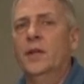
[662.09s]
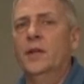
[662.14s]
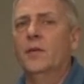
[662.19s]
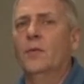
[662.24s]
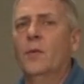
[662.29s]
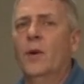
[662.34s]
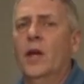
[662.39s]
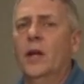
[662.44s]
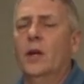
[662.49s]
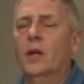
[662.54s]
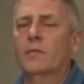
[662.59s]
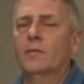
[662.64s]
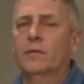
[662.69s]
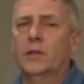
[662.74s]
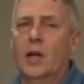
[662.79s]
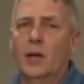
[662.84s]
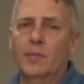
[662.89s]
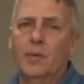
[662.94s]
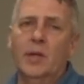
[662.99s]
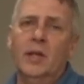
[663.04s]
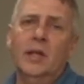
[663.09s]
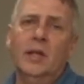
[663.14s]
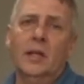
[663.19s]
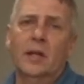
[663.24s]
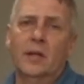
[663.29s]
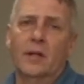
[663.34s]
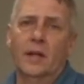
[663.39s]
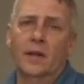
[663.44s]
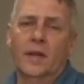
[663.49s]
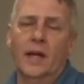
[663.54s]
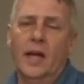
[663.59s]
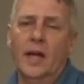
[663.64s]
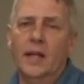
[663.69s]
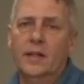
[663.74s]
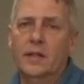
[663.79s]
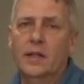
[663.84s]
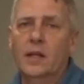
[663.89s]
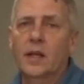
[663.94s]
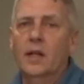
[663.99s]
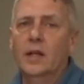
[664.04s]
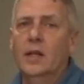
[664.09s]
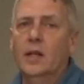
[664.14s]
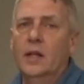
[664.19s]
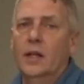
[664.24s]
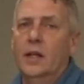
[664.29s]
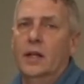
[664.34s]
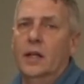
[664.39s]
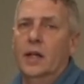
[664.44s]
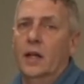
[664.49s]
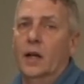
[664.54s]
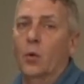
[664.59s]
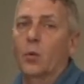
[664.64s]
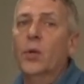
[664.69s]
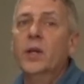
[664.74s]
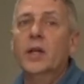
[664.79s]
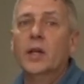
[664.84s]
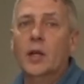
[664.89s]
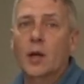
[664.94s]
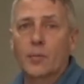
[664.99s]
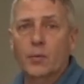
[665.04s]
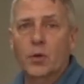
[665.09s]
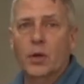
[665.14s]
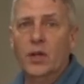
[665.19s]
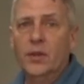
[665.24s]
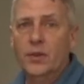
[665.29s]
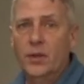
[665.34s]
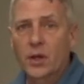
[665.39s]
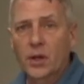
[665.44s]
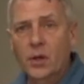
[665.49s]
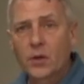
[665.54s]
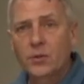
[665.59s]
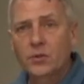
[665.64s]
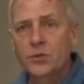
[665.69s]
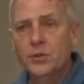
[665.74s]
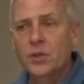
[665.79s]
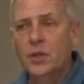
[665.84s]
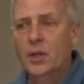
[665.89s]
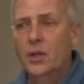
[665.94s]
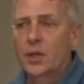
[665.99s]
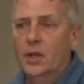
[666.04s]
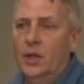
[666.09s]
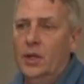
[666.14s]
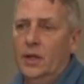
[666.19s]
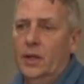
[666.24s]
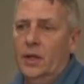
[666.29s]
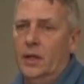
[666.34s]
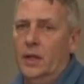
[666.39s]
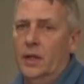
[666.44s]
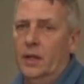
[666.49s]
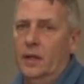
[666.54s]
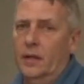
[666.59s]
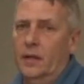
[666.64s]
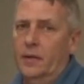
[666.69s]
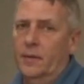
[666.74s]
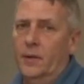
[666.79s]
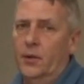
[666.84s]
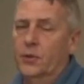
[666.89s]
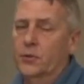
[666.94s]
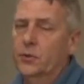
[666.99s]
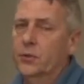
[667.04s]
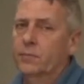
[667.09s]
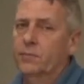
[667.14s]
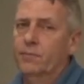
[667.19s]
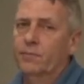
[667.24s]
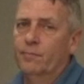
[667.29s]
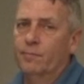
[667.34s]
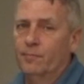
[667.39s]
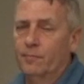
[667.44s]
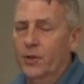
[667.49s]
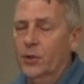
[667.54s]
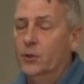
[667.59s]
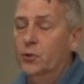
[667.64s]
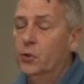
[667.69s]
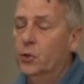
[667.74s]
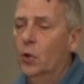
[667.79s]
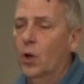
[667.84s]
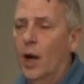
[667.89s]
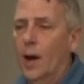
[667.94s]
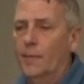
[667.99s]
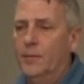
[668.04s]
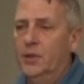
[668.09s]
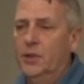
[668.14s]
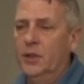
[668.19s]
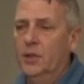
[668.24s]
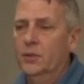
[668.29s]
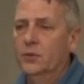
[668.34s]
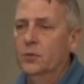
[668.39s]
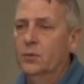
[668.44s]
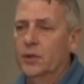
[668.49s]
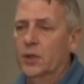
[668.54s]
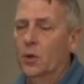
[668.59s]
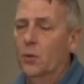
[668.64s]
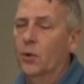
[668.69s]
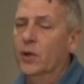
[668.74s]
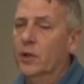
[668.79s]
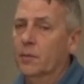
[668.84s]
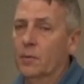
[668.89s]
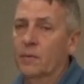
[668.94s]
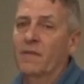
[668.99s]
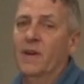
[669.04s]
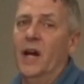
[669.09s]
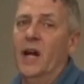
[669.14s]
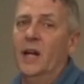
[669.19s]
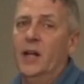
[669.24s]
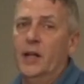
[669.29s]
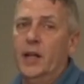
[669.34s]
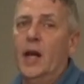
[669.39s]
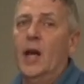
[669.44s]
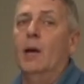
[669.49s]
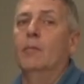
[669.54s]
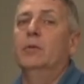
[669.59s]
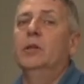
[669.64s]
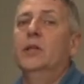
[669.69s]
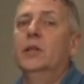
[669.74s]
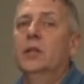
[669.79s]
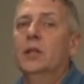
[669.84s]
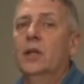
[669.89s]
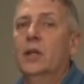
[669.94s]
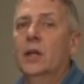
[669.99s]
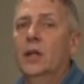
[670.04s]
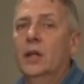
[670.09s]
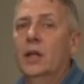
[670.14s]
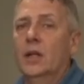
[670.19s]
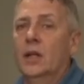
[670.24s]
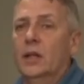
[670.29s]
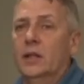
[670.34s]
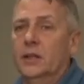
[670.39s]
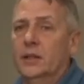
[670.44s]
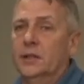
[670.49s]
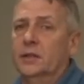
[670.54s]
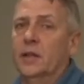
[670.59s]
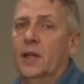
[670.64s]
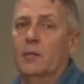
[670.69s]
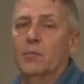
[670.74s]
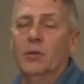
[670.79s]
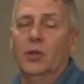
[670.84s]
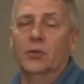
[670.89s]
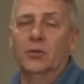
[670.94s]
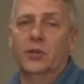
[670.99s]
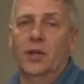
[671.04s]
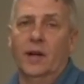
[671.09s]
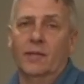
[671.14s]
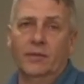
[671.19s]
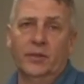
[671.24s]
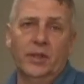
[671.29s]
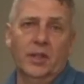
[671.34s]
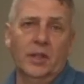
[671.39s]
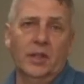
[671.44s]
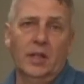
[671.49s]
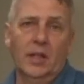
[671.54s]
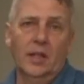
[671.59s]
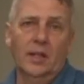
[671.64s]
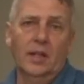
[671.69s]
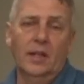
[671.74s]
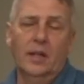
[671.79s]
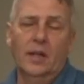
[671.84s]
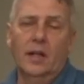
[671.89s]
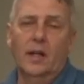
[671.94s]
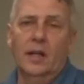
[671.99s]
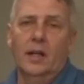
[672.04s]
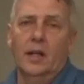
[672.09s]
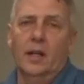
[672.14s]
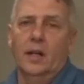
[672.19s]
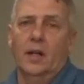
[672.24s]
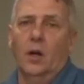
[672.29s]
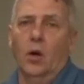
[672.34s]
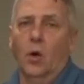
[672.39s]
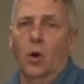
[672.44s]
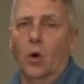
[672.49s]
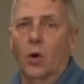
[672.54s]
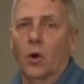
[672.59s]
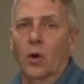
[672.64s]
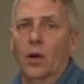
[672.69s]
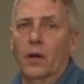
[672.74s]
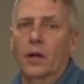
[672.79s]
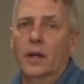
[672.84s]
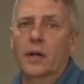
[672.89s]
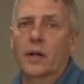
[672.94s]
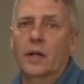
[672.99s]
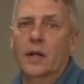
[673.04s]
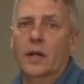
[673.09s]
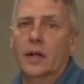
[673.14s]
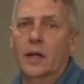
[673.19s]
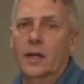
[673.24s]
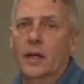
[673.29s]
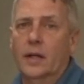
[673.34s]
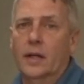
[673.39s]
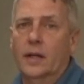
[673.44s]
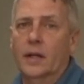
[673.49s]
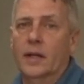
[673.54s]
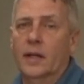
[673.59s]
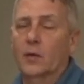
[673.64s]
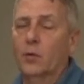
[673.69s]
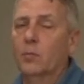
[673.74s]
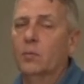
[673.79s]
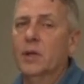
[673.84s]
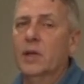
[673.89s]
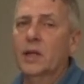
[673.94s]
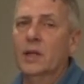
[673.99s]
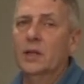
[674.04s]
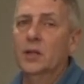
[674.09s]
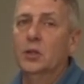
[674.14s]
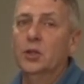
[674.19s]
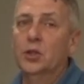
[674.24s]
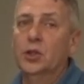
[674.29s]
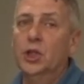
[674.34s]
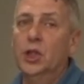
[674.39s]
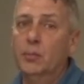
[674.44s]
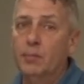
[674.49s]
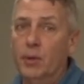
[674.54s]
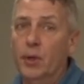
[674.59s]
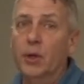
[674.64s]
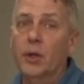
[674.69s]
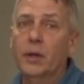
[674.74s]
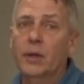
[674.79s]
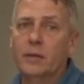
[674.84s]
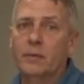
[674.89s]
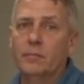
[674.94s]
that ran on floppy and all that, we can upgrade those. There's 2 options. We could provide a tablet, just like Mills Novelty did, or it would be cheaper